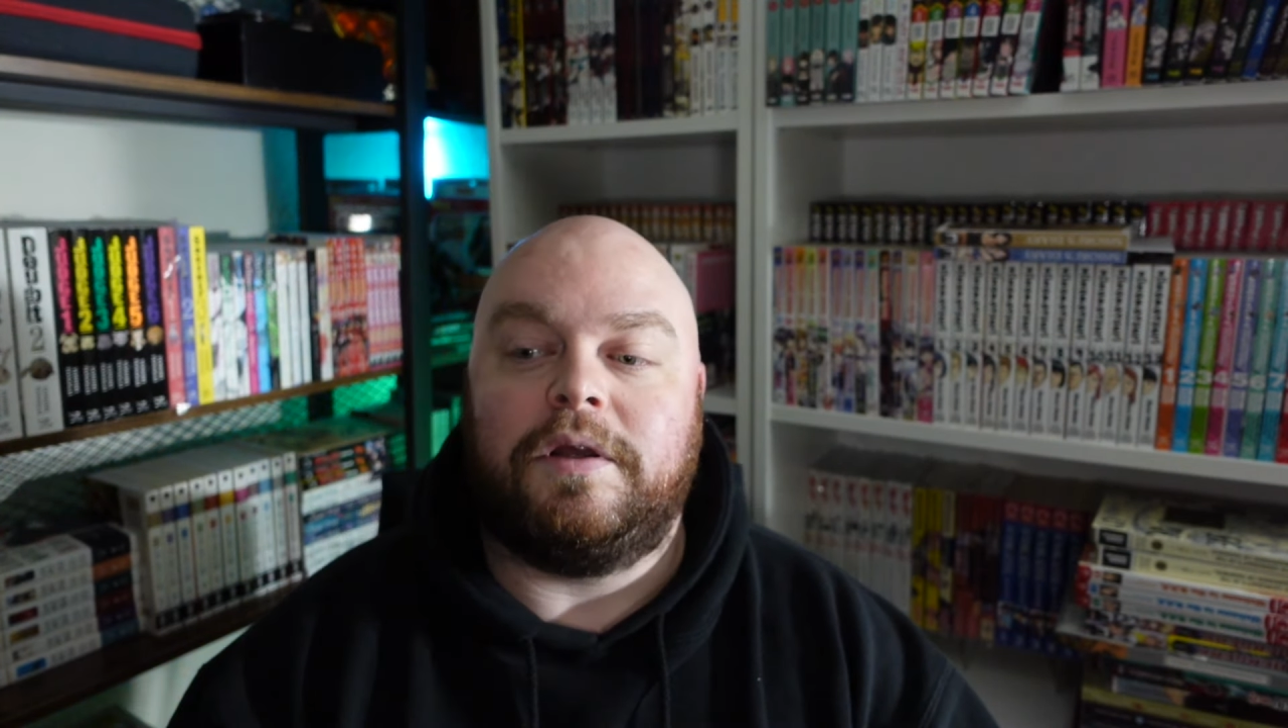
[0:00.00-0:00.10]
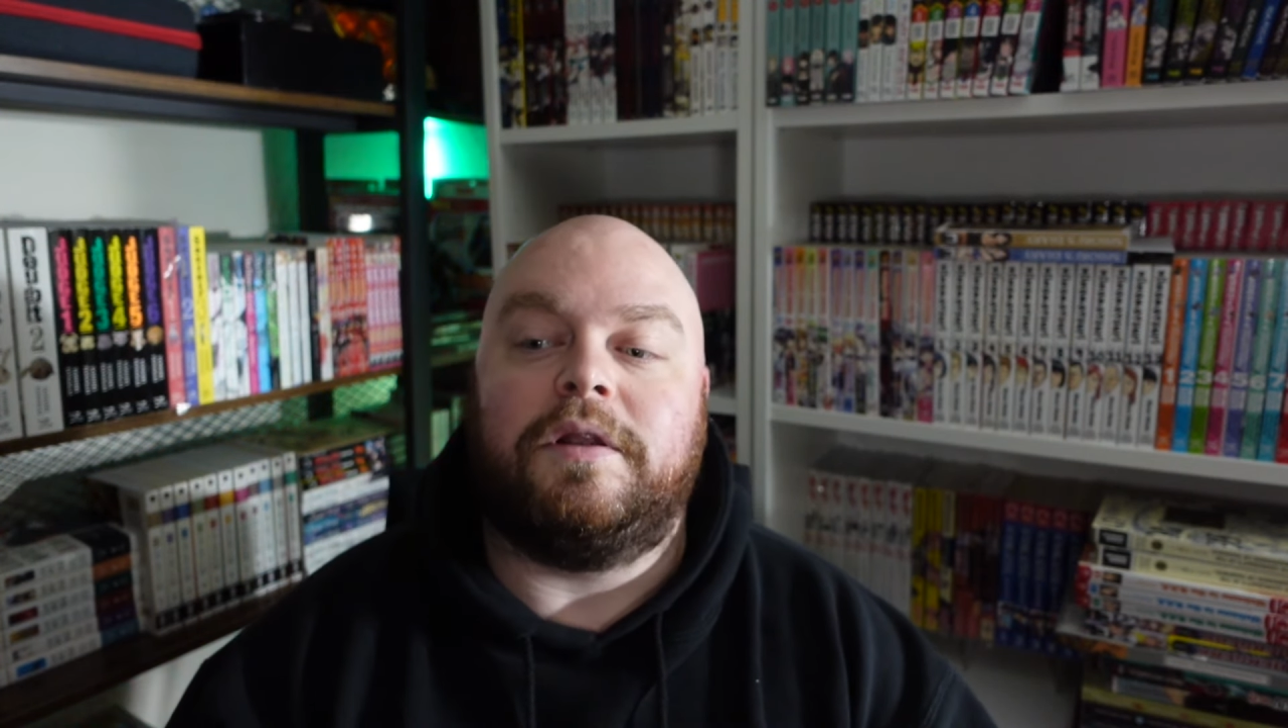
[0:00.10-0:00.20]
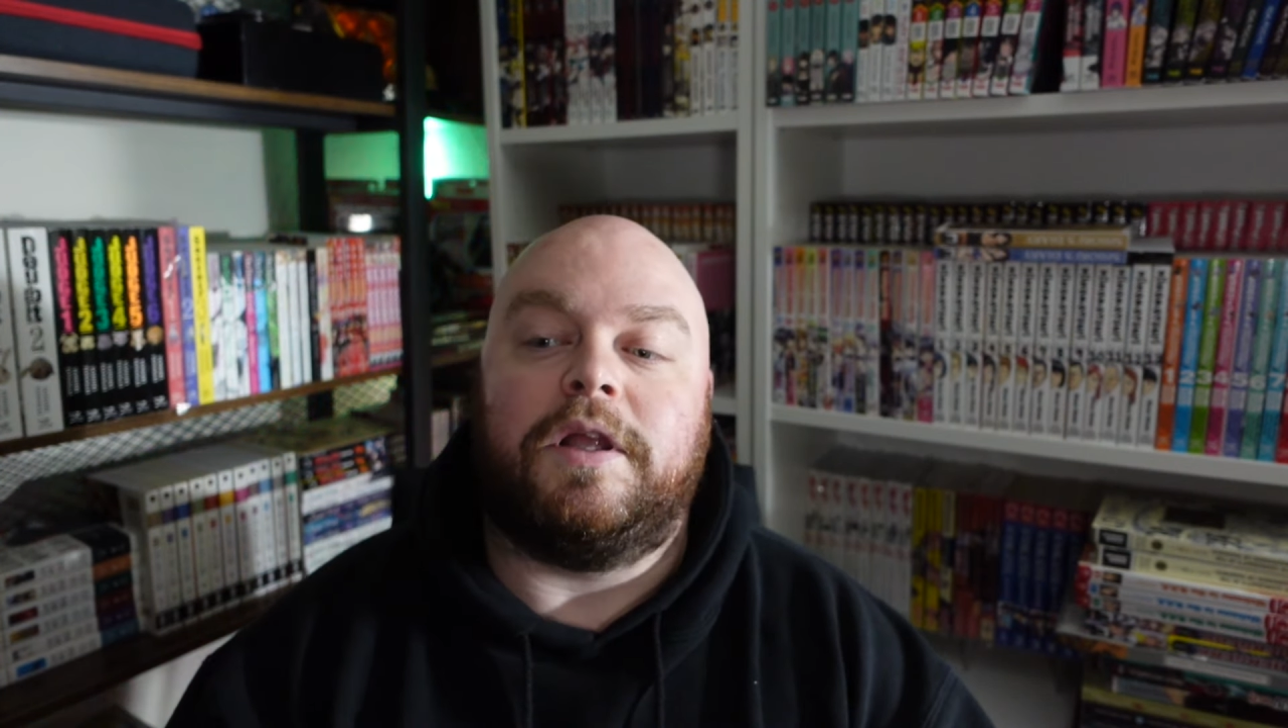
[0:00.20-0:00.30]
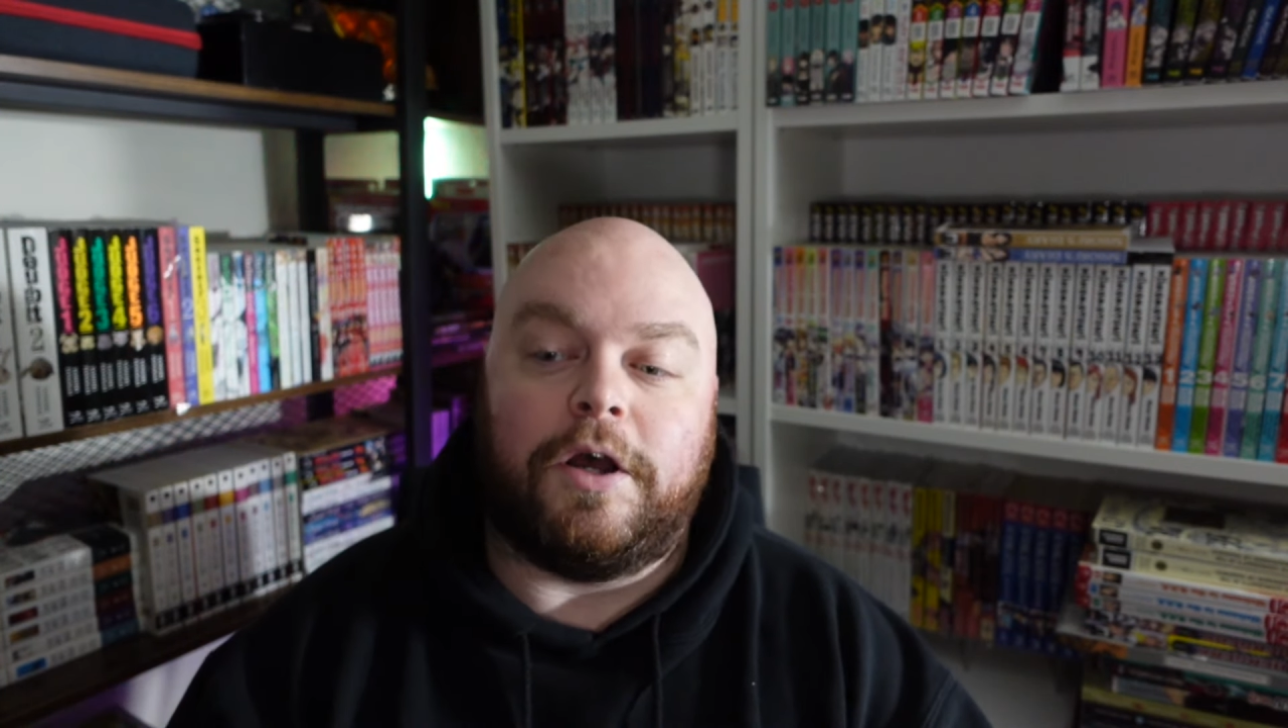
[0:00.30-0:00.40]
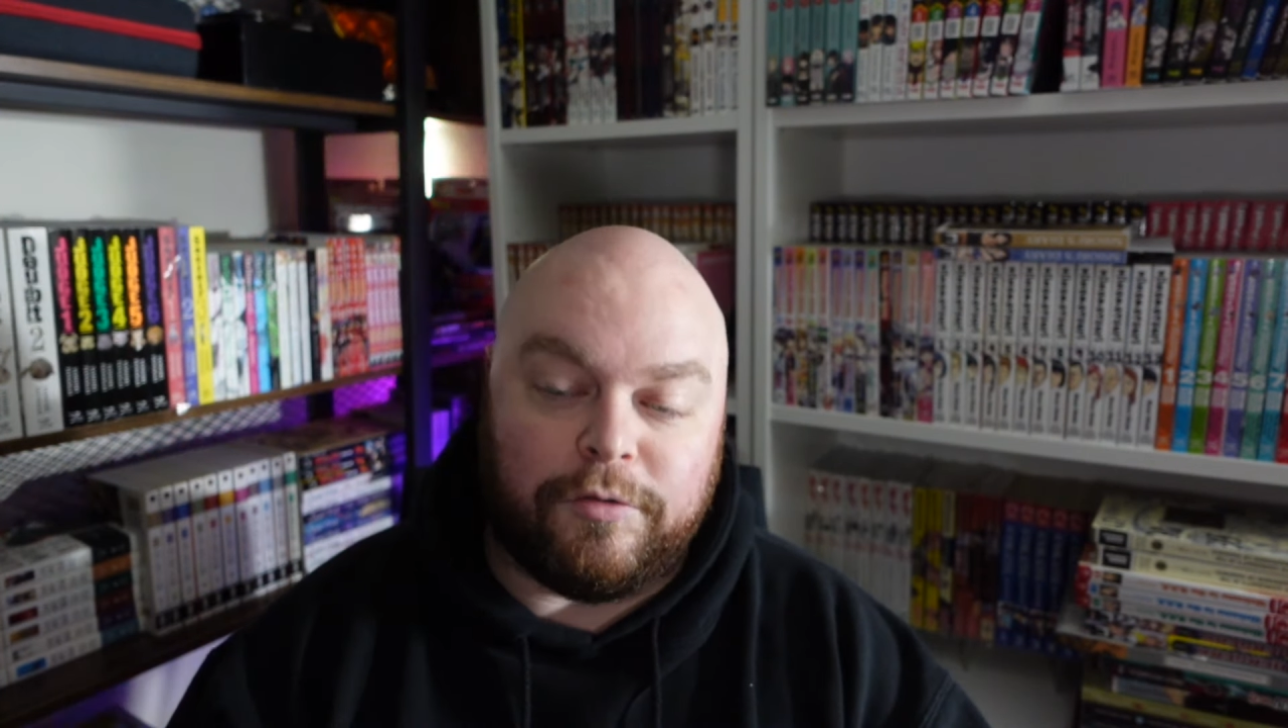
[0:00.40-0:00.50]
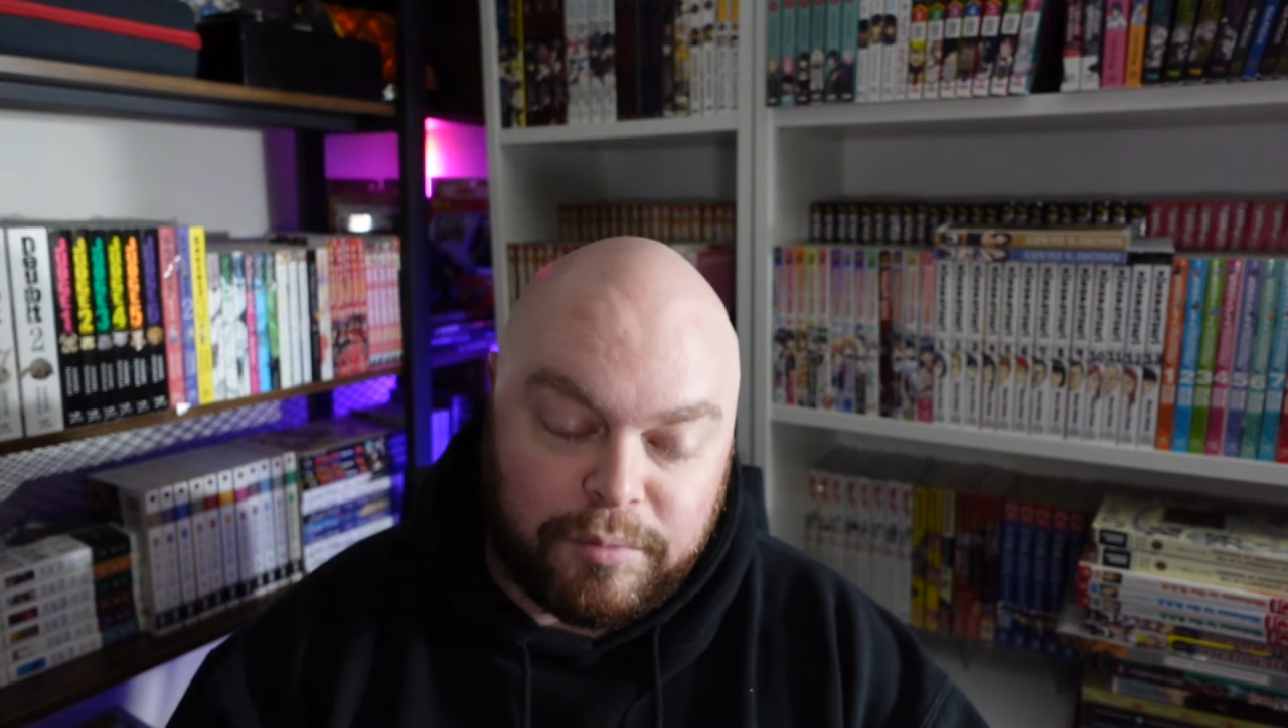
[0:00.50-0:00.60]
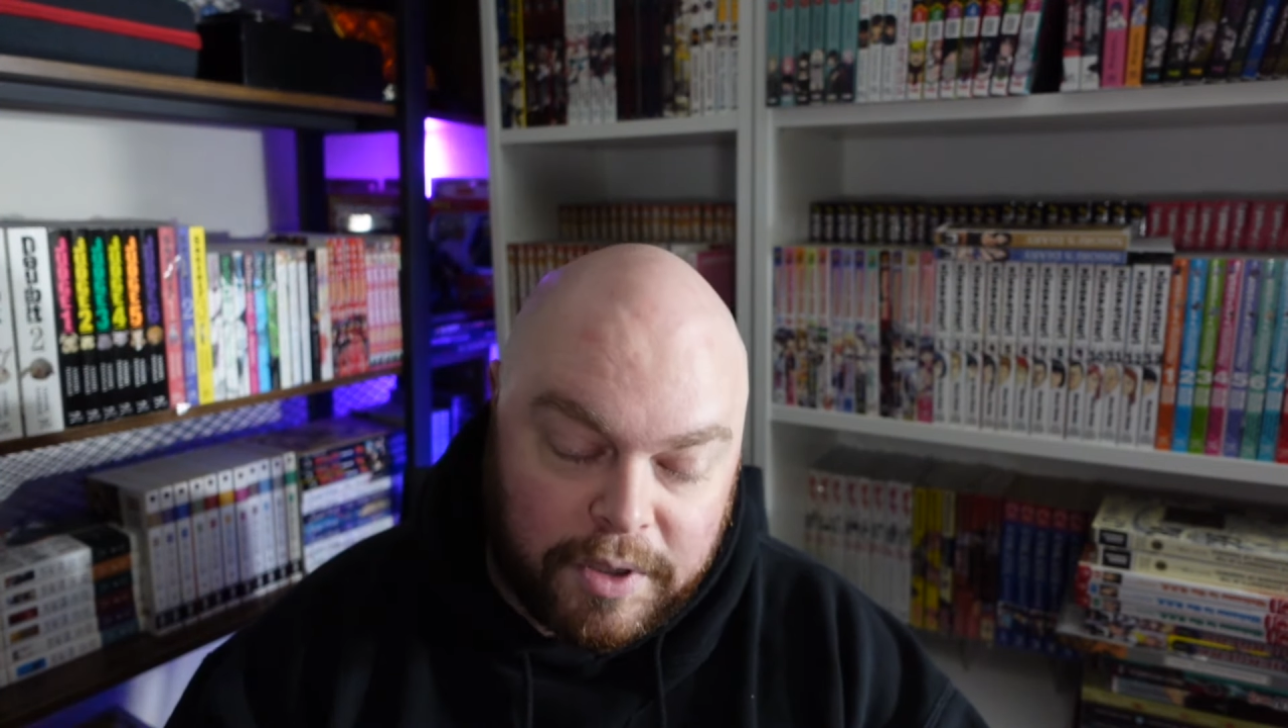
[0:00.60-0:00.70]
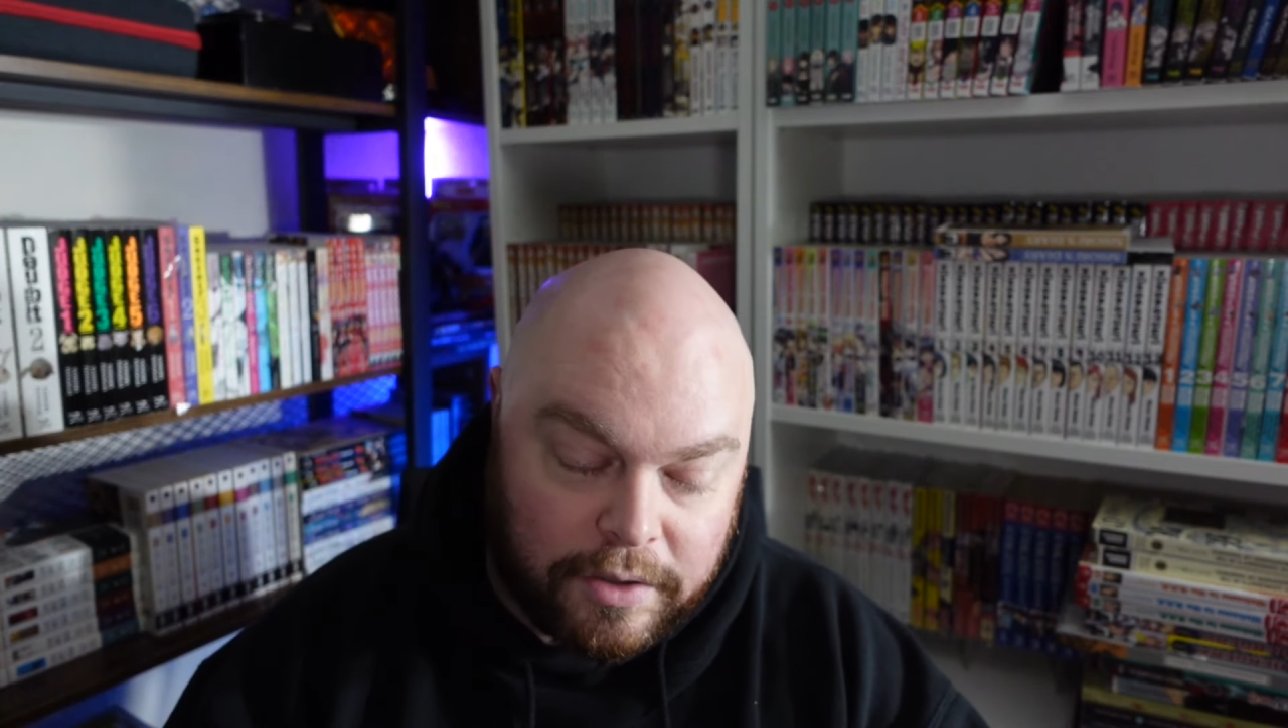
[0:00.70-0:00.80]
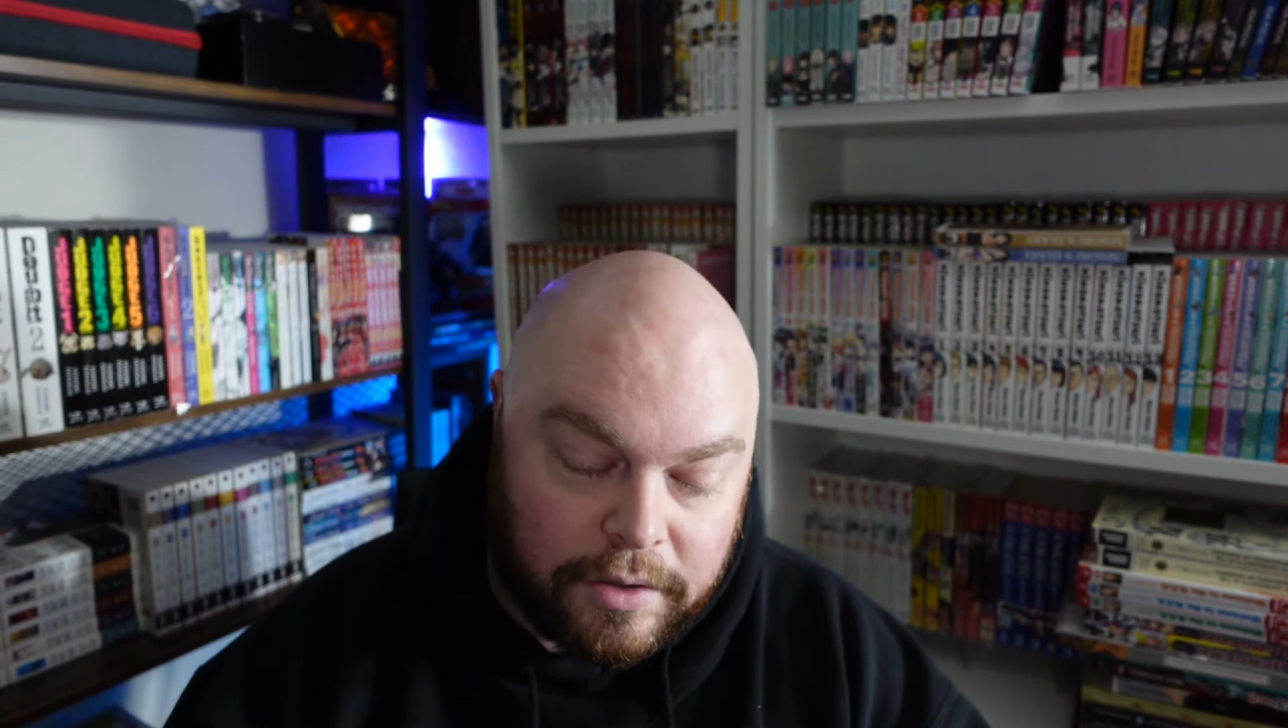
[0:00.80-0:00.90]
That helps me out a